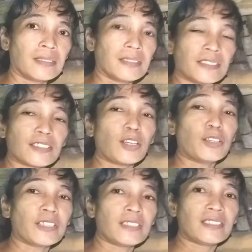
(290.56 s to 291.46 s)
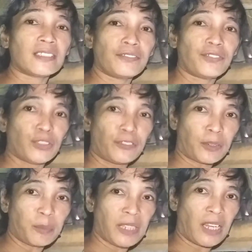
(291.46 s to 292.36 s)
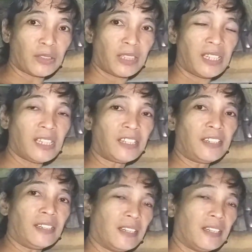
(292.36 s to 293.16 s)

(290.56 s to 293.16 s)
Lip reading: So this is the view from down here.